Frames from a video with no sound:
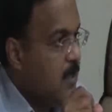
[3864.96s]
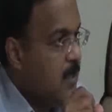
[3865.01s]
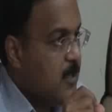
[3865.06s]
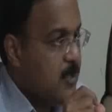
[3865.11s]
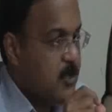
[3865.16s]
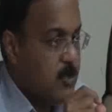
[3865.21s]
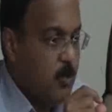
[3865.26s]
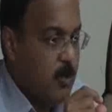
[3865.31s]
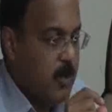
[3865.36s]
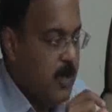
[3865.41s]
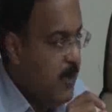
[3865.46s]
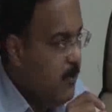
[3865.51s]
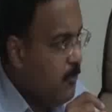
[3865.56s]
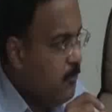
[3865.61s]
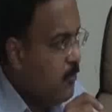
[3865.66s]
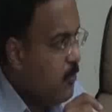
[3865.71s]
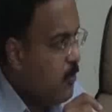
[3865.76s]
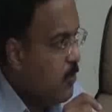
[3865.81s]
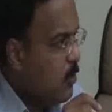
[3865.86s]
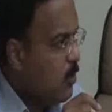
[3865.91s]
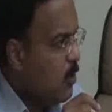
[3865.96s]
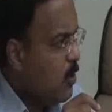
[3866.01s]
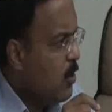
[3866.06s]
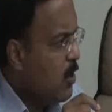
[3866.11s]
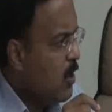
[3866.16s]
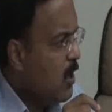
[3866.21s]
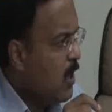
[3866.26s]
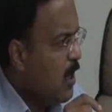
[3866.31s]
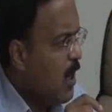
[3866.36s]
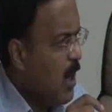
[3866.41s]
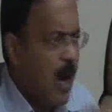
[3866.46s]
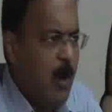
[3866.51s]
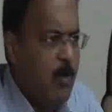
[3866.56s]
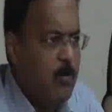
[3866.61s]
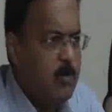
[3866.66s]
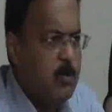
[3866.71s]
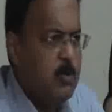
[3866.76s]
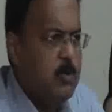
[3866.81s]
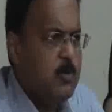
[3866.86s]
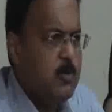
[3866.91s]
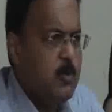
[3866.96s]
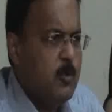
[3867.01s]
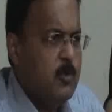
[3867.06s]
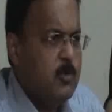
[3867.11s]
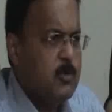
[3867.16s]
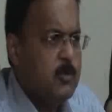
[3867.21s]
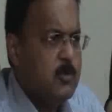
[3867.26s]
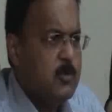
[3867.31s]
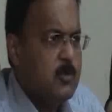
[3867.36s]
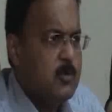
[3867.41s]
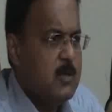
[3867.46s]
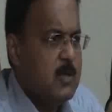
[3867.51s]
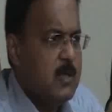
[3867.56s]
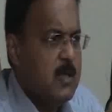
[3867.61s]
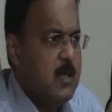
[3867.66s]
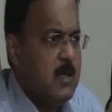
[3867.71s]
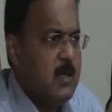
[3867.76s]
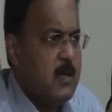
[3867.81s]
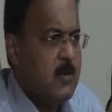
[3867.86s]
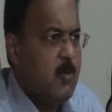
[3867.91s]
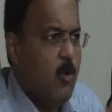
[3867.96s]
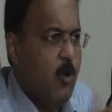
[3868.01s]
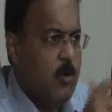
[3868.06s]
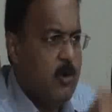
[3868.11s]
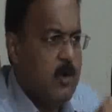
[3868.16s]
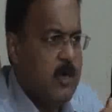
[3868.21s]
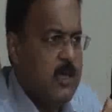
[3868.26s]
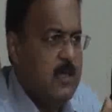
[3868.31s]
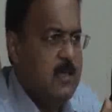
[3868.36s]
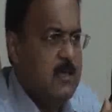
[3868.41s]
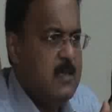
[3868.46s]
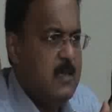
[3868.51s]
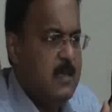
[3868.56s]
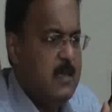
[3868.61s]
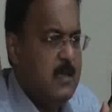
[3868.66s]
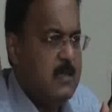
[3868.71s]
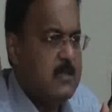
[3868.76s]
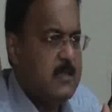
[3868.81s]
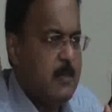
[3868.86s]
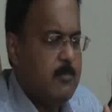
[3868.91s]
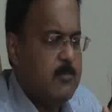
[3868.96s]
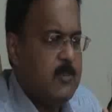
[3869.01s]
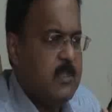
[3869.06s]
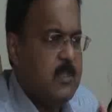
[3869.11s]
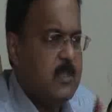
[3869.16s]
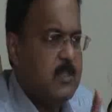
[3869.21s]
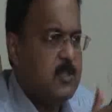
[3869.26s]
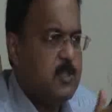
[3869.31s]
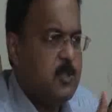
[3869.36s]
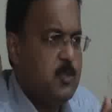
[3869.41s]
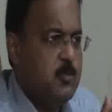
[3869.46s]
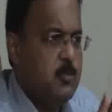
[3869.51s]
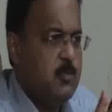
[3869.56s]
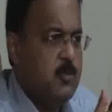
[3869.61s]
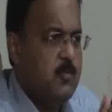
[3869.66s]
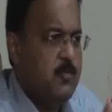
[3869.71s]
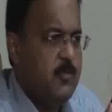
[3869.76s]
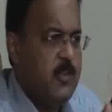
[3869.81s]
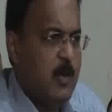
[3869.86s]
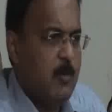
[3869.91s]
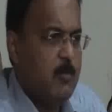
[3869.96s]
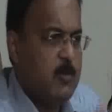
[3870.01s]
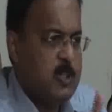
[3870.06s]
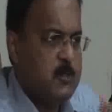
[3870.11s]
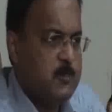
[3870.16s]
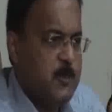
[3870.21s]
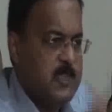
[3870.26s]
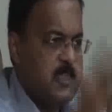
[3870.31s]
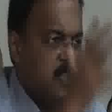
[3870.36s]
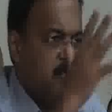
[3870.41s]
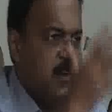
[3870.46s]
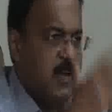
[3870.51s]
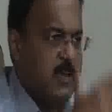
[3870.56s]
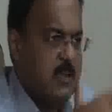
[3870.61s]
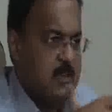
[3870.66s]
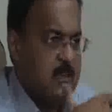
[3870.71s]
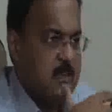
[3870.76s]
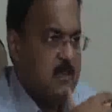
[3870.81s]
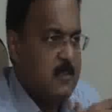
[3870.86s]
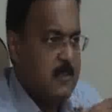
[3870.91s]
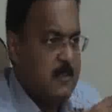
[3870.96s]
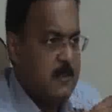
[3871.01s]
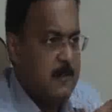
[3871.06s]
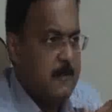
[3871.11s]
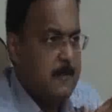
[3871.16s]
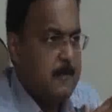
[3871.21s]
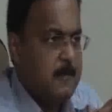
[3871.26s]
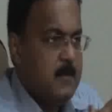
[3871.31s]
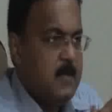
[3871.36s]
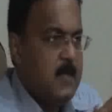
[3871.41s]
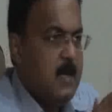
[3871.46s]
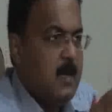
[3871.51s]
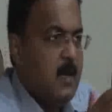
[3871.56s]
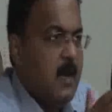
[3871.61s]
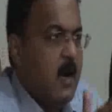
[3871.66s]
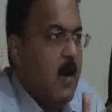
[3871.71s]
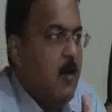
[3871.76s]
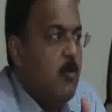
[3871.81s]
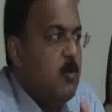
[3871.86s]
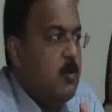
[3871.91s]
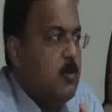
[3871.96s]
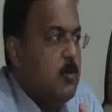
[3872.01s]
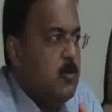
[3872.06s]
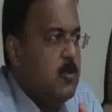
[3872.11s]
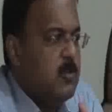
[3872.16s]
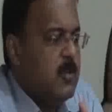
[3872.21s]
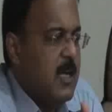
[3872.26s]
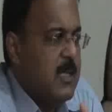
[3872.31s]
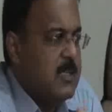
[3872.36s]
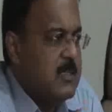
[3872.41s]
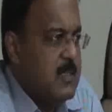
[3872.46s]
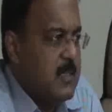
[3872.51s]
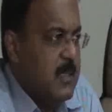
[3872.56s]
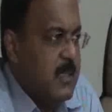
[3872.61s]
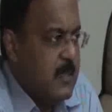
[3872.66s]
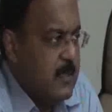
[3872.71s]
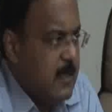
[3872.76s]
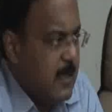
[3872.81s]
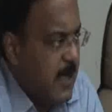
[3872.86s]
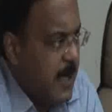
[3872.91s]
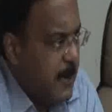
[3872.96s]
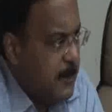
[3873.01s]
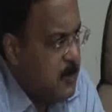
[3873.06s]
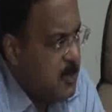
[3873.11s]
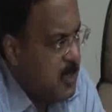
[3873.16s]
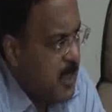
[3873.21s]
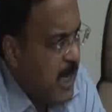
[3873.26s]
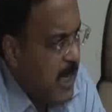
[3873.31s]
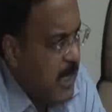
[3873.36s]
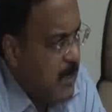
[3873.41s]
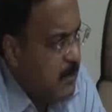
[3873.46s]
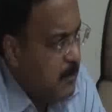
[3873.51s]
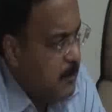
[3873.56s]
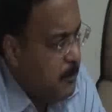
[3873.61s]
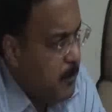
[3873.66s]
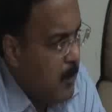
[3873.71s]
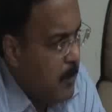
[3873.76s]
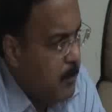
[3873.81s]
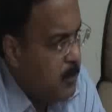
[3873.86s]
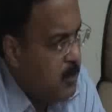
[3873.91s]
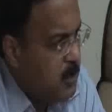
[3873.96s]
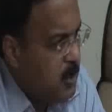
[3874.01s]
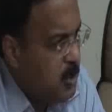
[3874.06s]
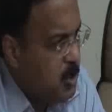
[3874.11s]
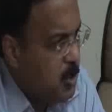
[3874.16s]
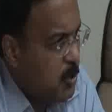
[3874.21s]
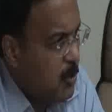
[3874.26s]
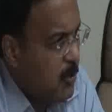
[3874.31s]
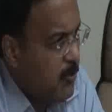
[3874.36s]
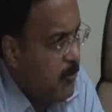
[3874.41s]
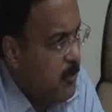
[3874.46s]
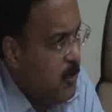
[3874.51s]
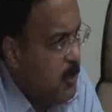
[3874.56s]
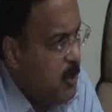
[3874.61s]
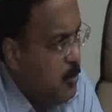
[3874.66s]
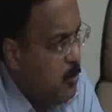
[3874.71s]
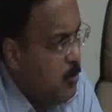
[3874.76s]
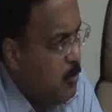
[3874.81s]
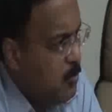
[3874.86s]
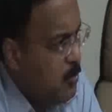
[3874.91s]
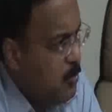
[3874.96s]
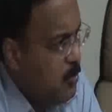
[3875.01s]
So how do you know concretely that something is due without specifying it? How do you translate an abstract proposition of due